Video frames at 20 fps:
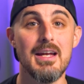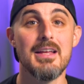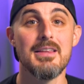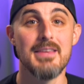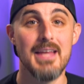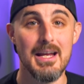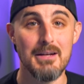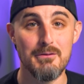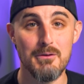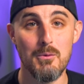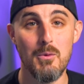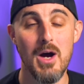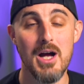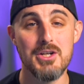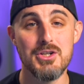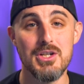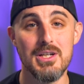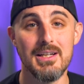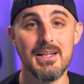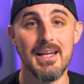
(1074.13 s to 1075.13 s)
Thanks for
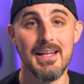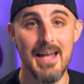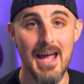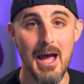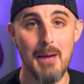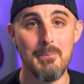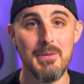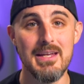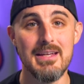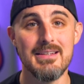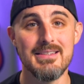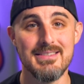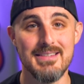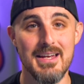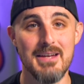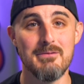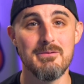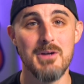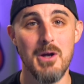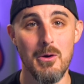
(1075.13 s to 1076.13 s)
watching and happy,
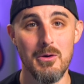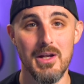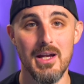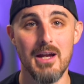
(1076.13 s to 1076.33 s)
safe coding,